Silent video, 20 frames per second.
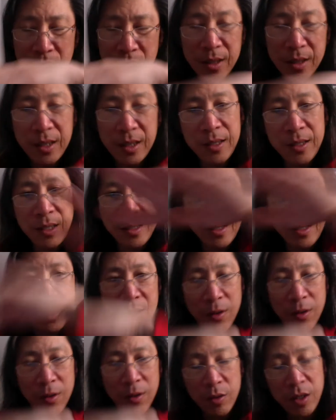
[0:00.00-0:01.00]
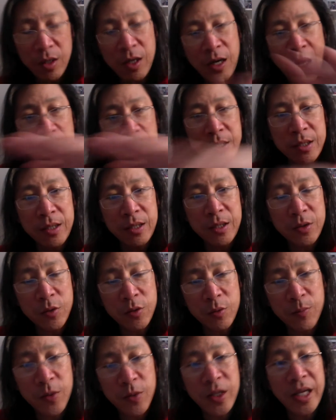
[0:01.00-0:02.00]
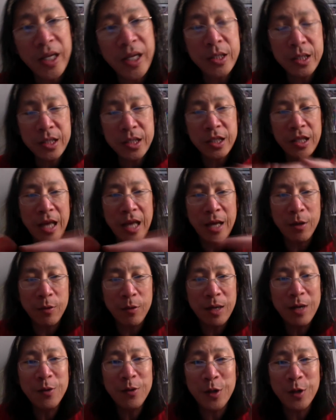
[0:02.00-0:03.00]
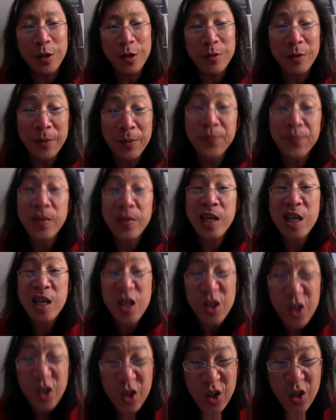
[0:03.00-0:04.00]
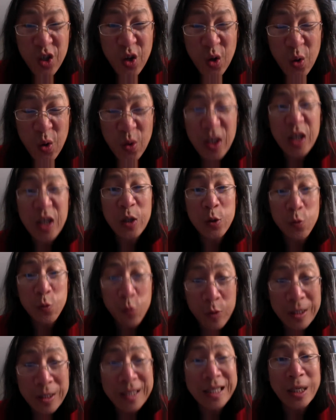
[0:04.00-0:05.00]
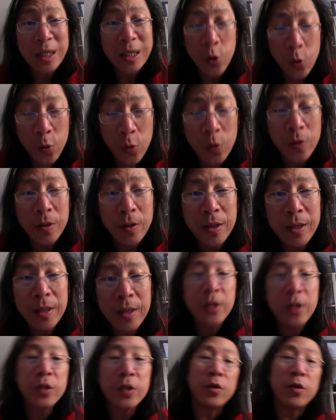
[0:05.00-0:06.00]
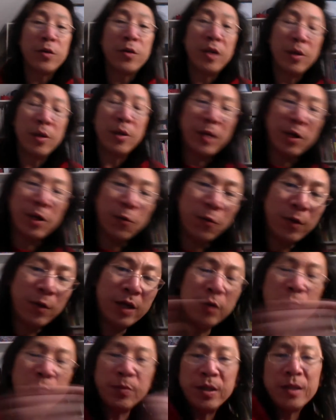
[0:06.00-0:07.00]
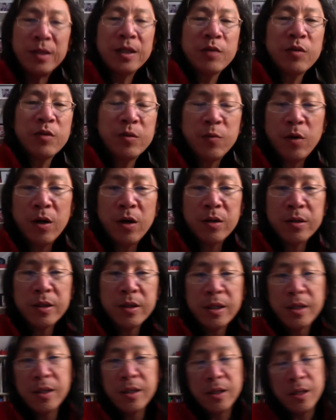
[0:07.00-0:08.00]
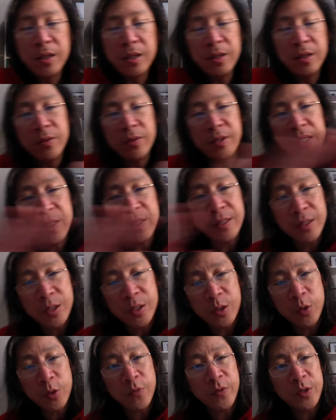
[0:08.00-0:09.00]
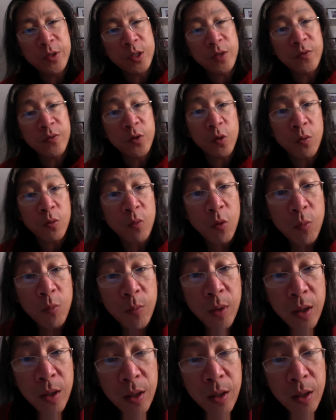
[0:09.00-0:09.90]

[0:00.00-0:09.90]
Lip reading: thing that like all the continental plates slide around on, right? So it's really cool. So there may well be liquid water underneath the surface of Europa.